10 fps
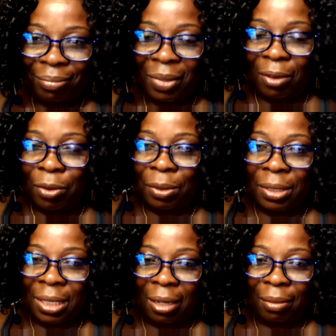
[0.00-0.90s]
of
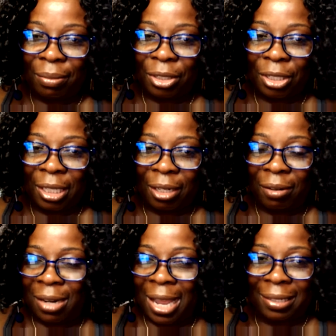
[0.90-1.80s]
course, she did
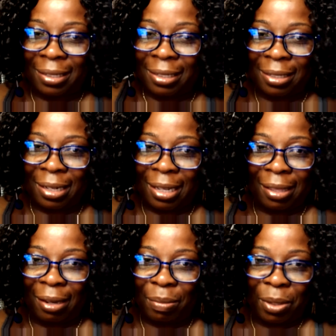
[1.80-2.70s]
her last season, I
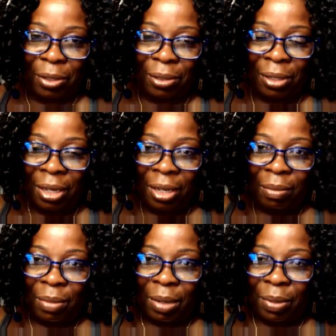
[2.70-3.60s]
think about
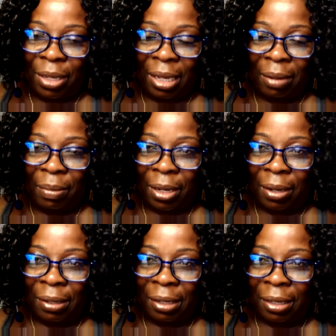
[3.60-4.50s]
maybe
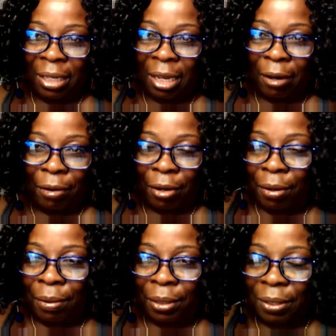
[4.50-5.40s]
about a year
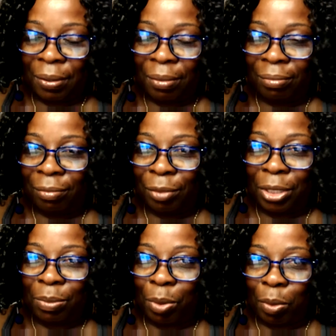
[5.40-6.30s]
ago or so,
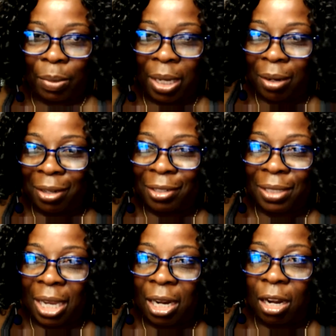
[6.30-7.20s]
which broke my heart
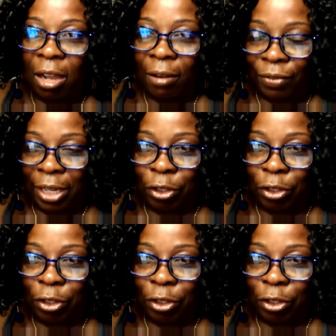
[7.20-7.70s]
because I love that